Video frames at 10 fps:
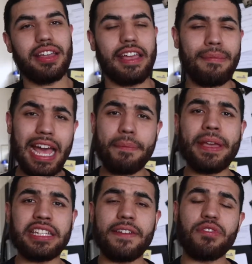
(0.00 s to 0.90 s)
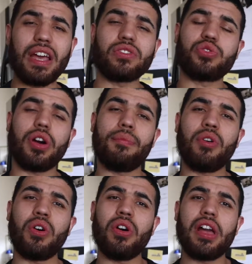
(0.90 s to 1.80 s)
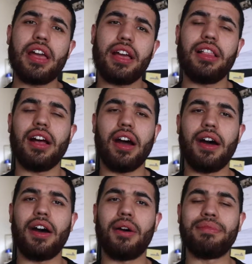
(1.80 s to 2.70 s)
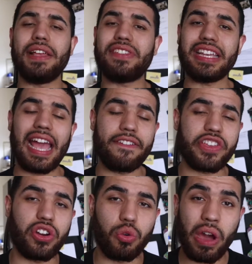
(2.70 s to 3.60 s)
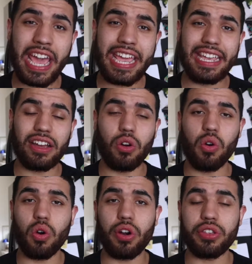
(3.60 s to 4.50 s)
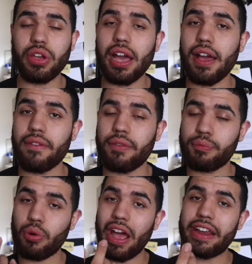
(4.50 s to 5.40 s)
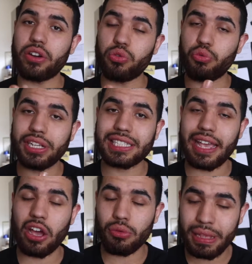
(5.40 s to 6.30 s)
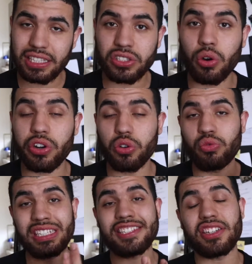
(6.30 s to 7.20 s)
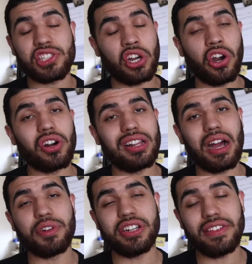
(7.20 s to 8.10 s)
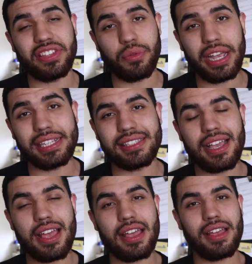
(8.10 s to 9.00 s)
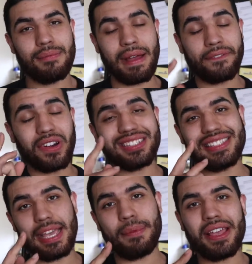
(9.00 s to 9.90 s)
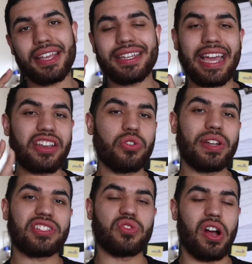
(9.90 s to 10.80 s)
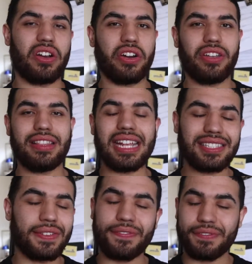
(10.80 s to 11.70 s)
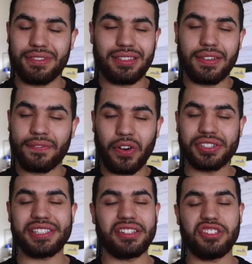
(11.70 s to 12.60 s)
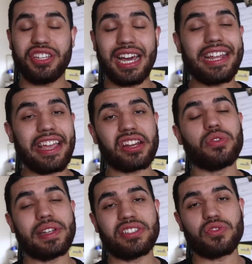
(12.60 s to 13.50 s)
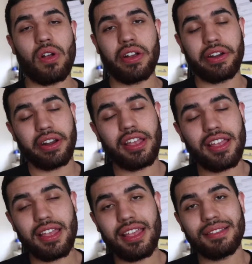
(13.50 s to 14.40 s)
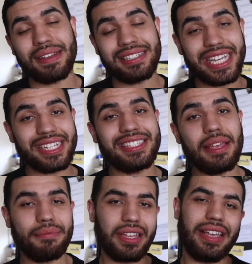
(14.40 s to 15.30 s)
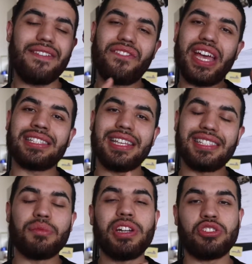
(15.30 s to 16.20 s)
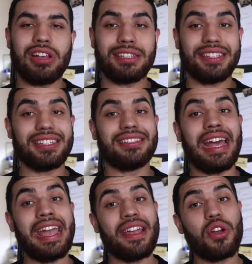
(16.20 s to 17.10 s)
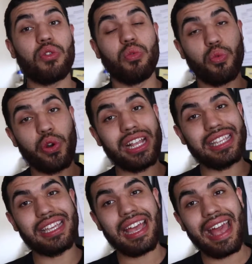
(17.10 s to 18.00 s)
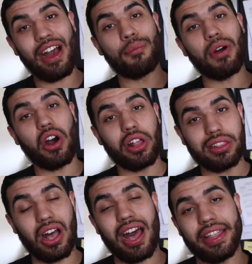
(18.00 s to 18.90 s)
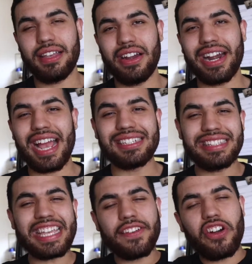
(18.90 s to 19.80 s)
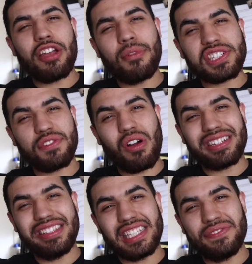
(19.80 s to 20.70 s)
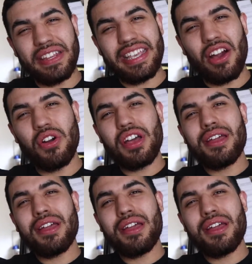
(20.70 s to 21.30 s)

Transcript: In my opinion, if you have trouble lifting heavier weight, or you have prior wrist ailments, or your wrists just hurt a lot when you're lifting weights, my first tip, get your wrist stronger. That's the first thing to do. You gotta get your wrist stronger. My second tip, invest in some wrist wraps because they really help a lot. All right guys, thank you very much for watching this video.